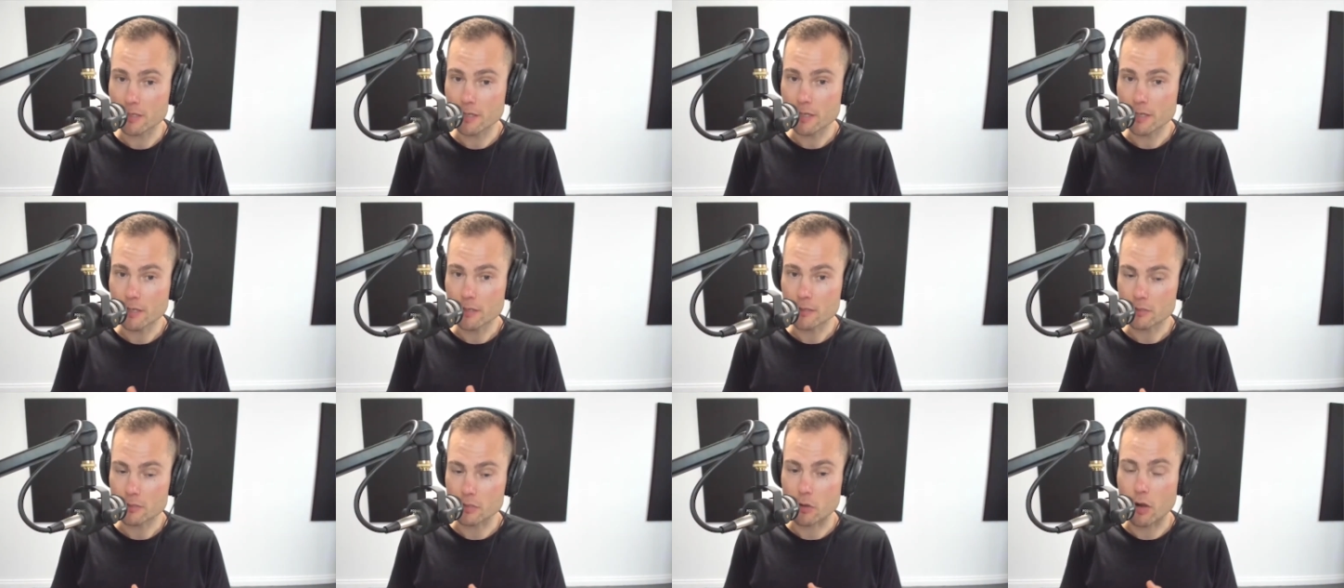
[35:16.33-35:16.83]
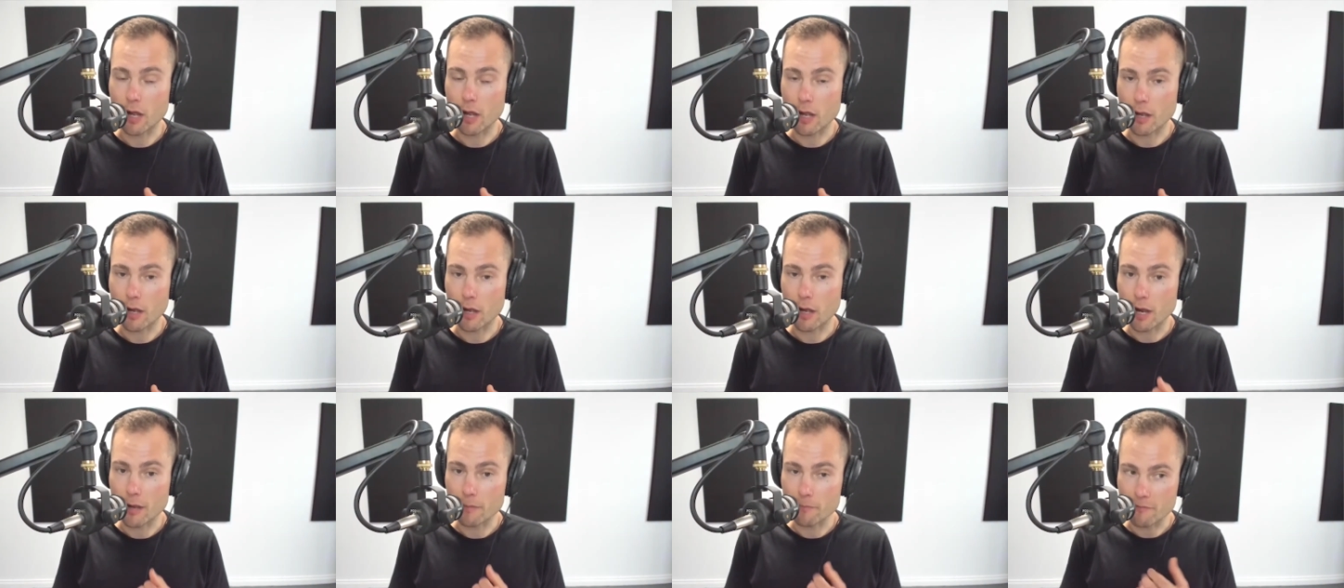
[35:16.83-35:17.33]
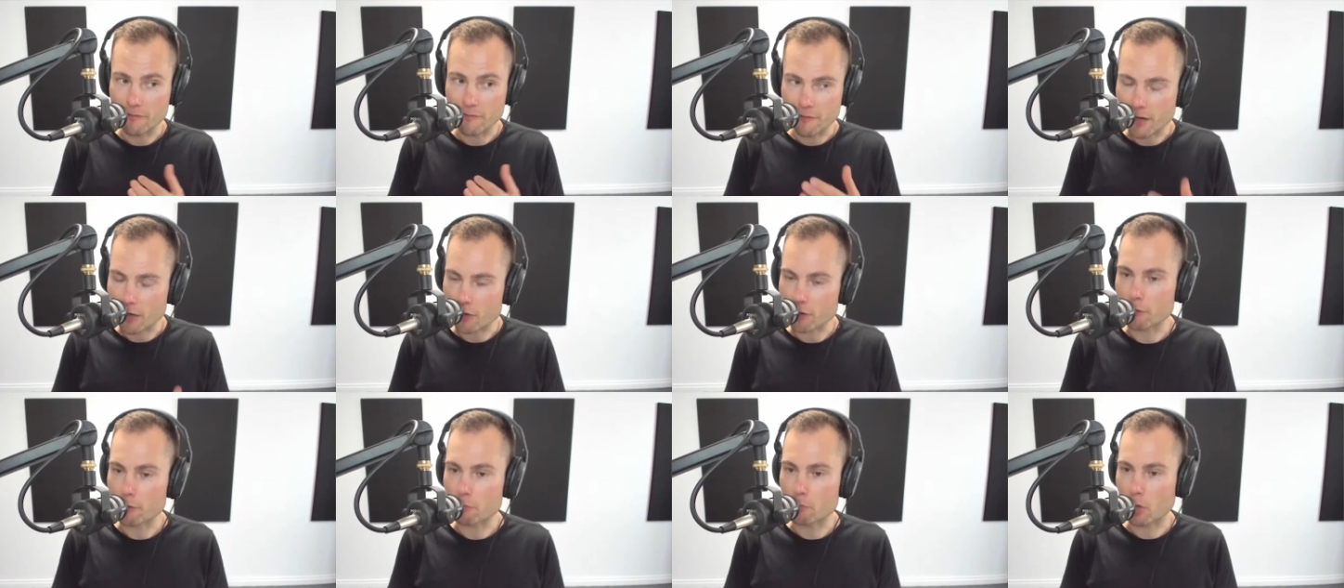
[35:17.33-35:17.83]
Mm. So I, am
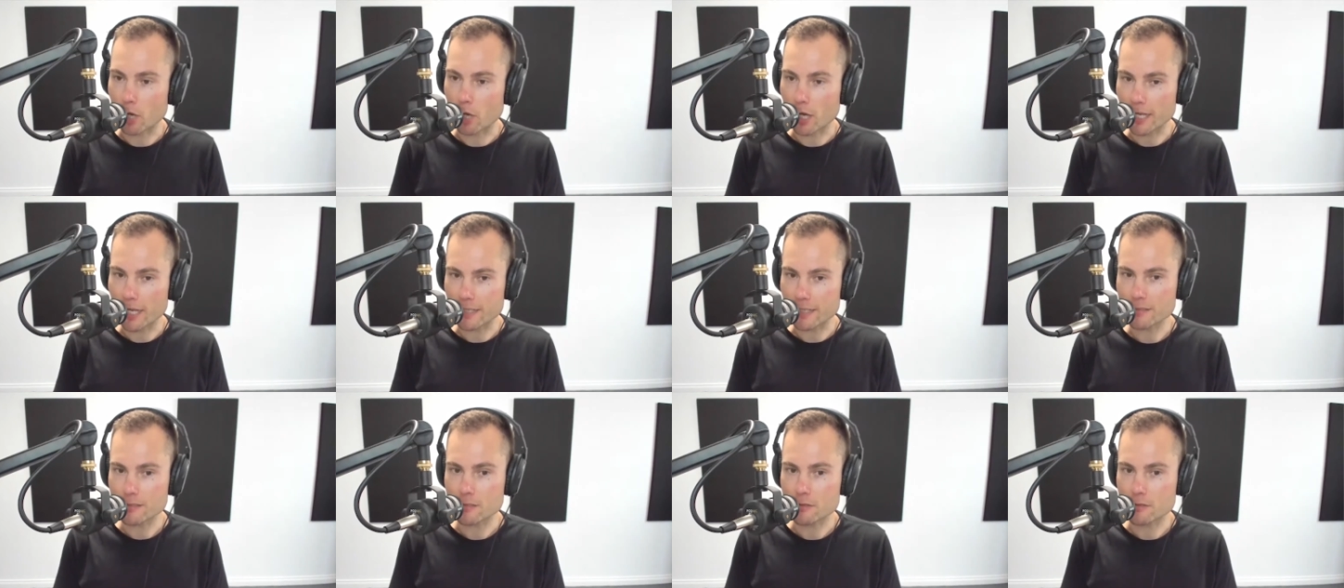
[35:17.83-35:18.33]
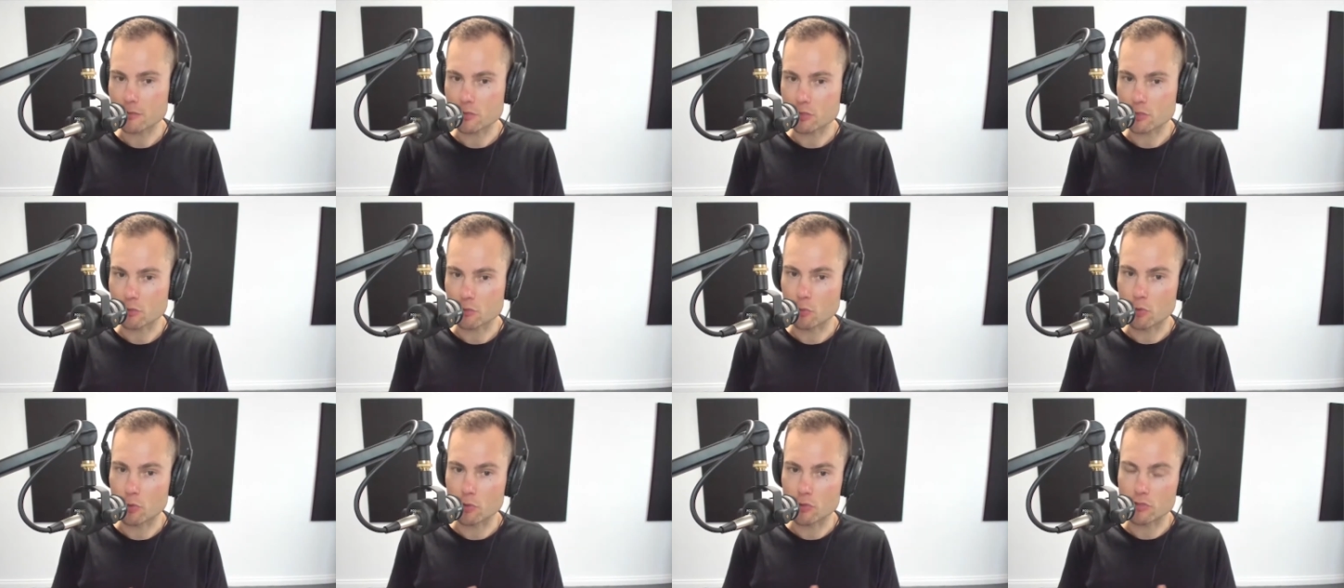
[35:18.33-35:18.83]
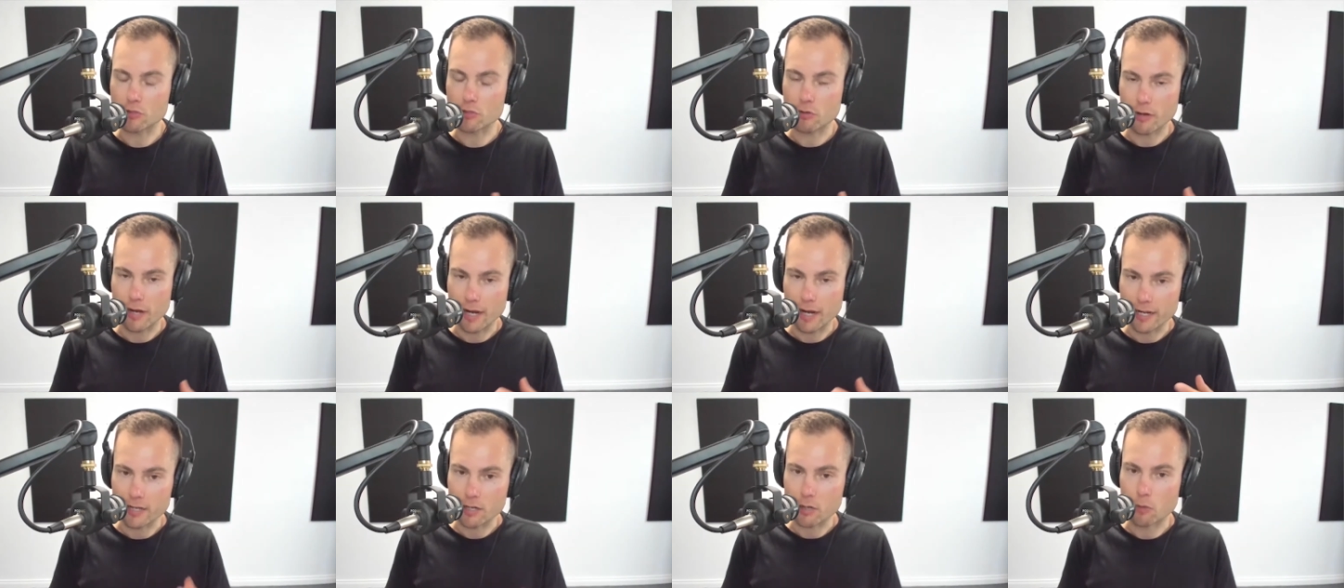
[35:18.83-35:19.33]
very biased towards
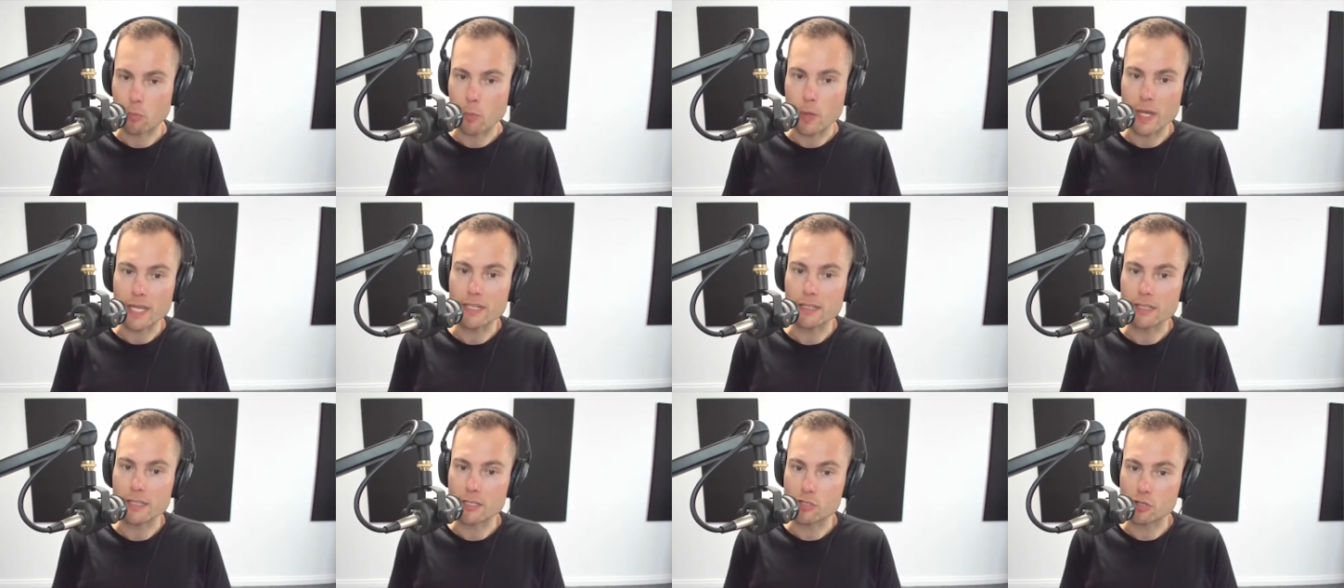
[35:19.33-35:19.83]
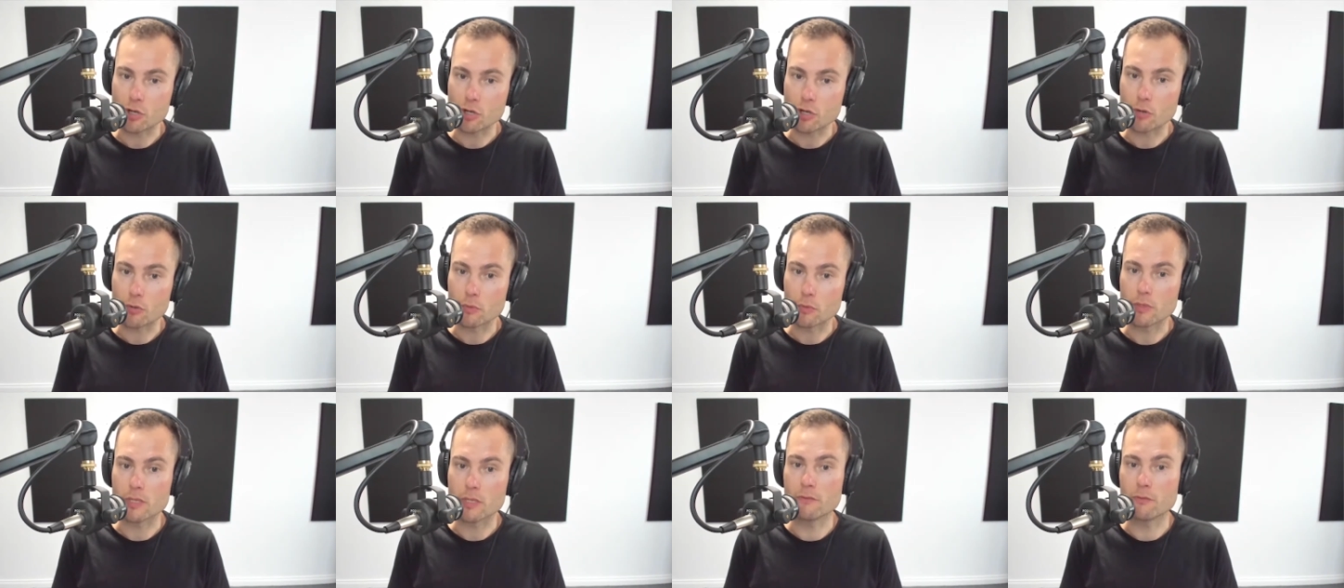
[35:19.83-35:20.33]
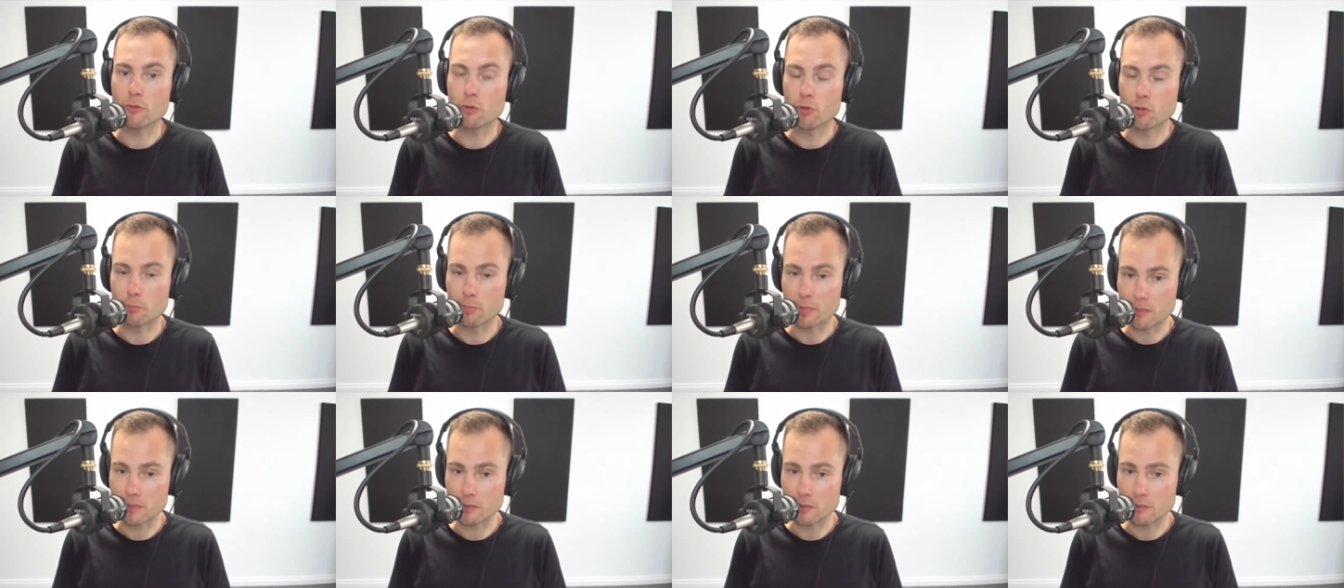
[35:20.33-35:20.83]
creating a weekly show if you're a
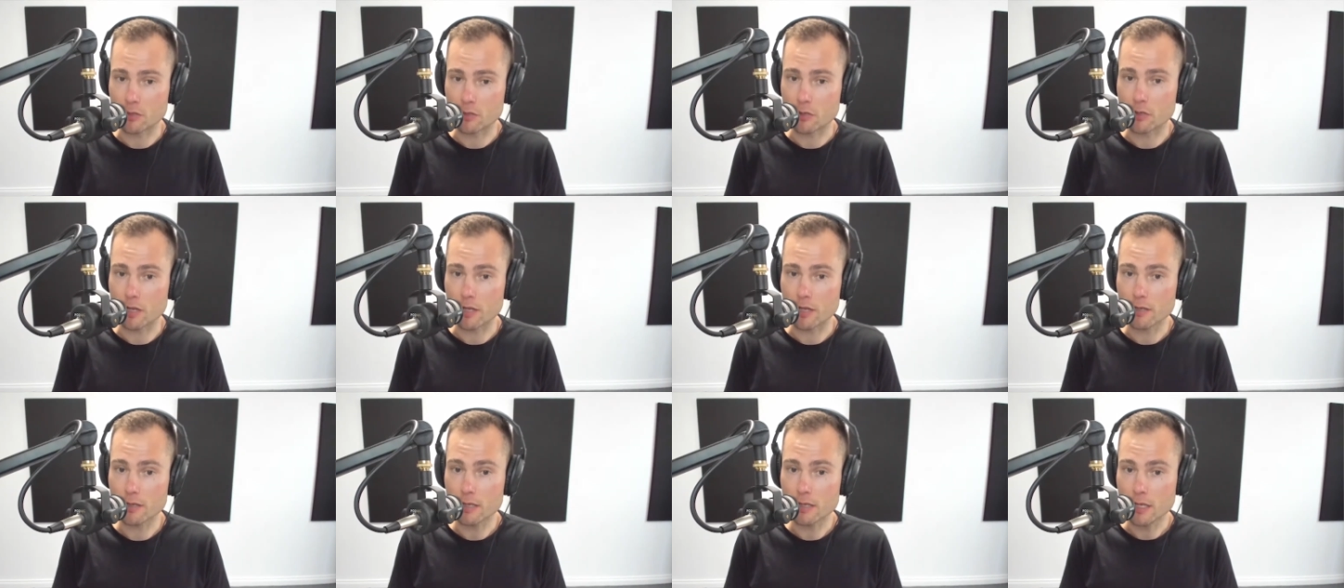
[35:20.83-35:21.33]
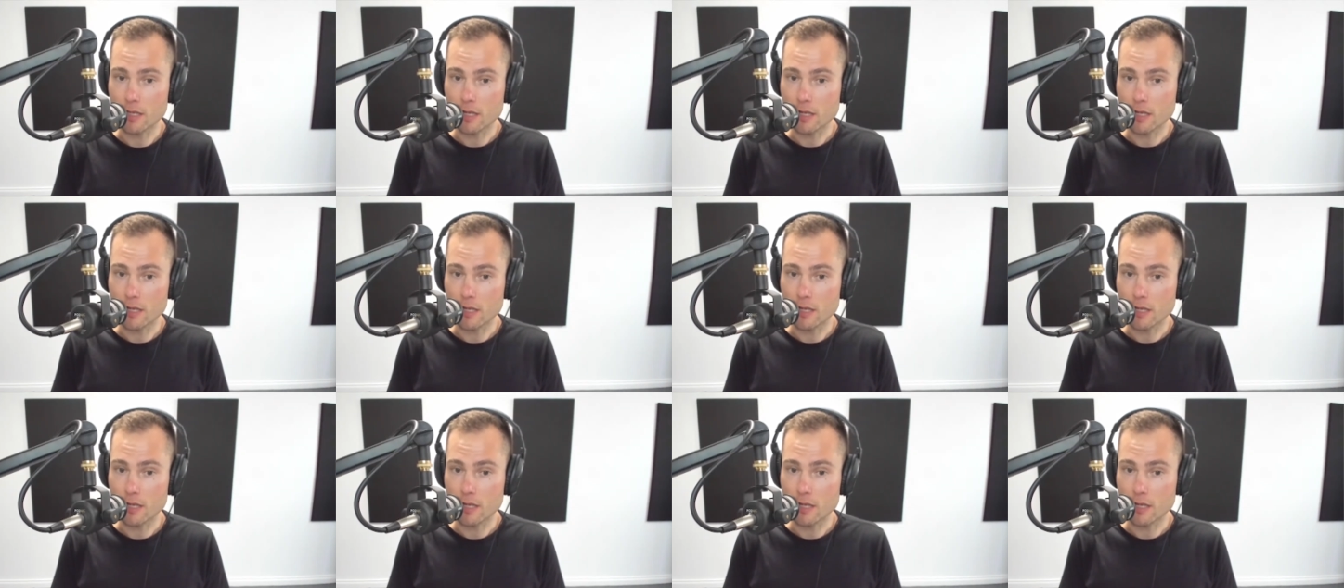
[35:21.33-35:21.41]
business owner.